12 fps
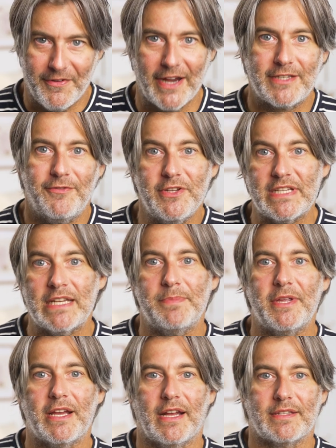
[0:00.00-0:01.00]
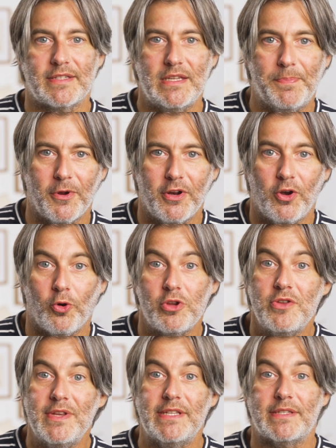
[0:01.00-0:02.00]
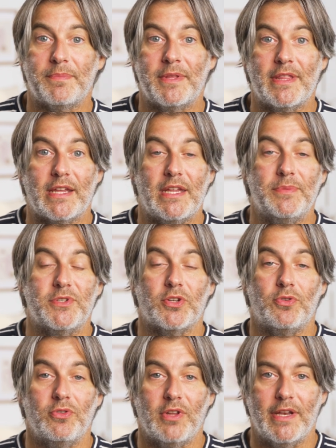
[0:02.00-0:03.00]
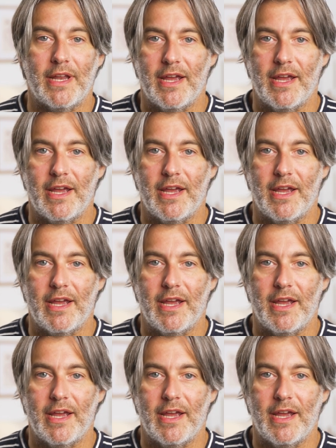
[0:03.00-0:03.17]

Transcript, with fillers: In fact, if you tend to be a hot sleeper or you need something that keeps you cool at